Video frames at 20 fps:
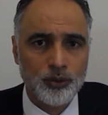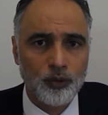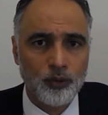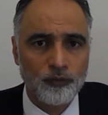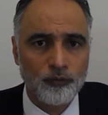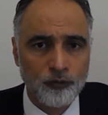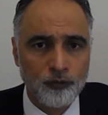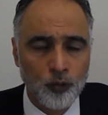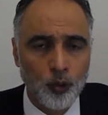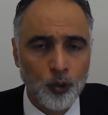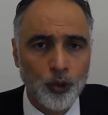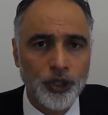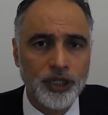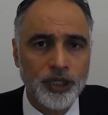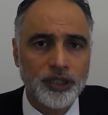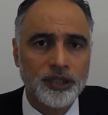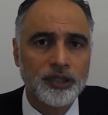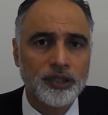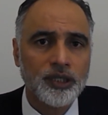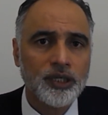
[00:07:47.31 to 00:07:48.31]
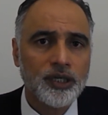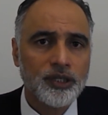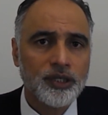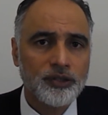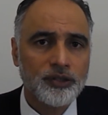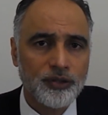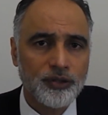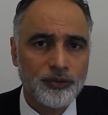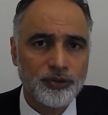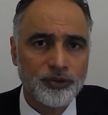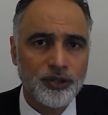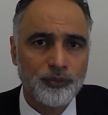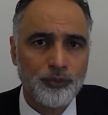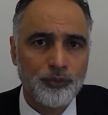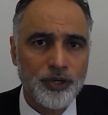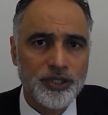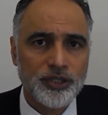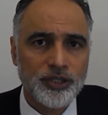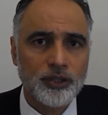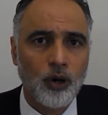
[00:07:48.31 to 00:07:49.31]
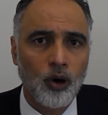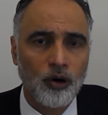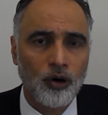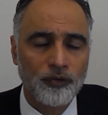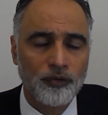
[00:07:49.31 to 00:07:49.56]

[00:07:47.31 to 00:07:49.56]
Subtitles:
to avoid the risk